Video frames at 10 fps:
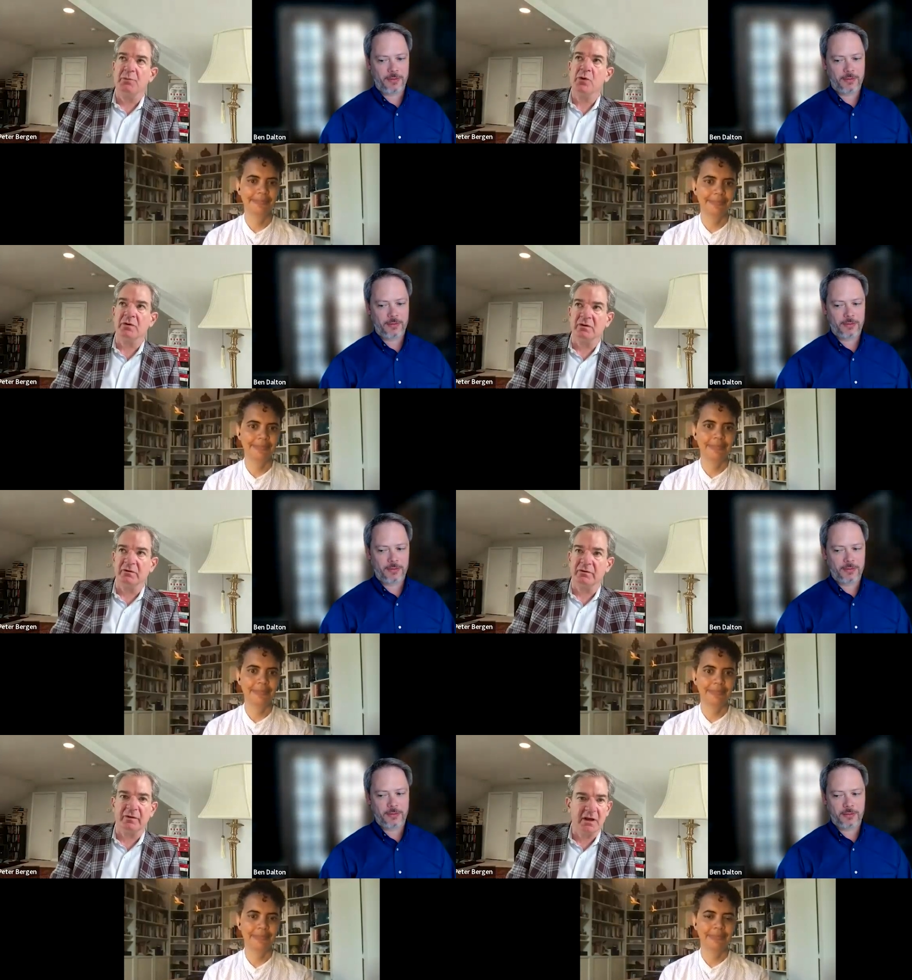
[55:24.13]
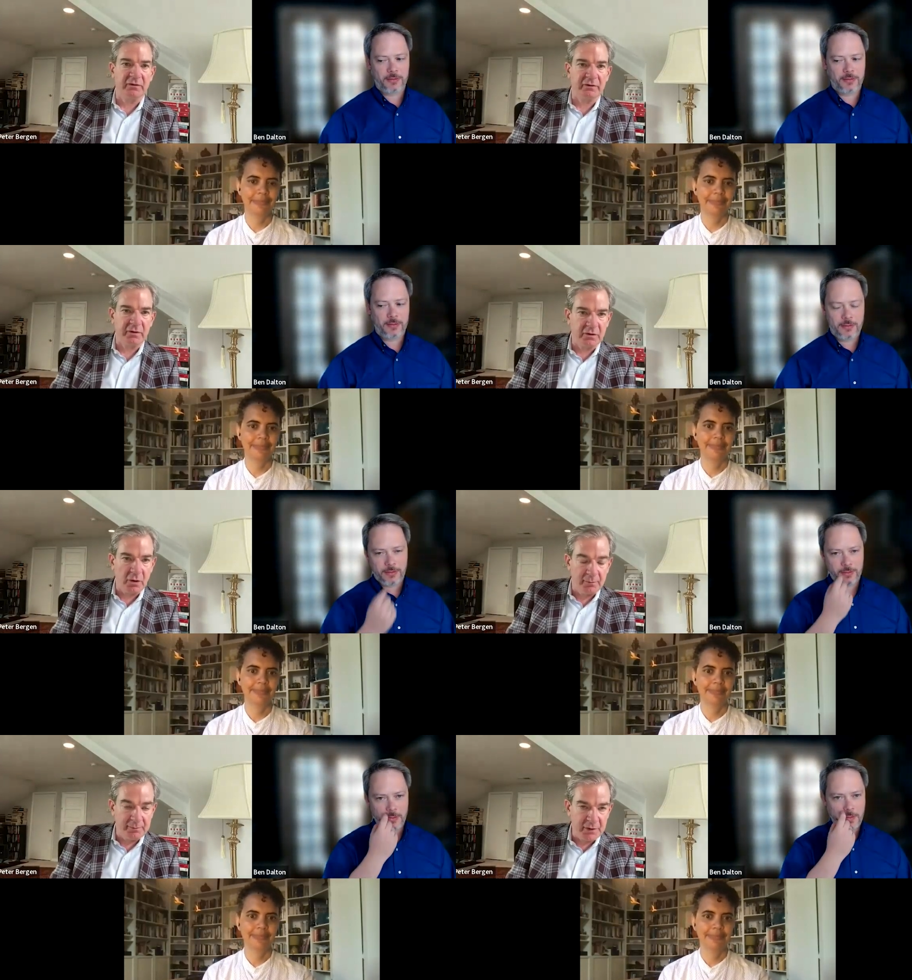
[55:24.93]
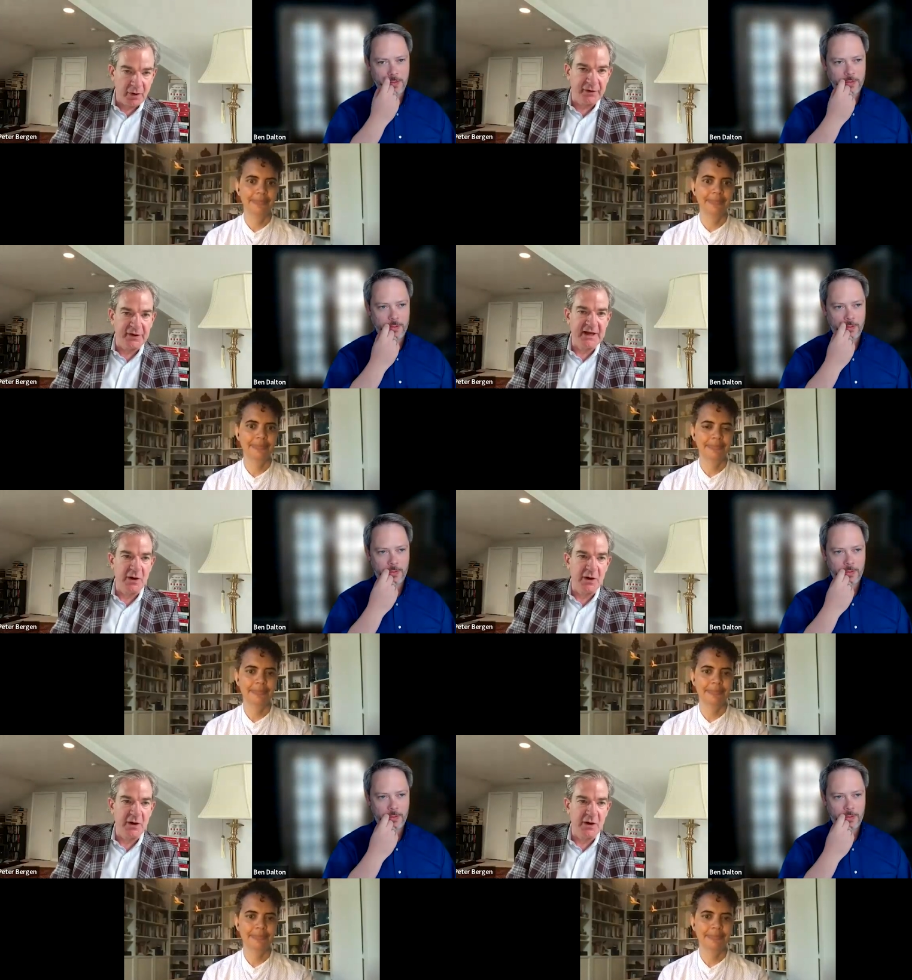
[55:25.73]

Speaker 1: Putin's he's gone gone to the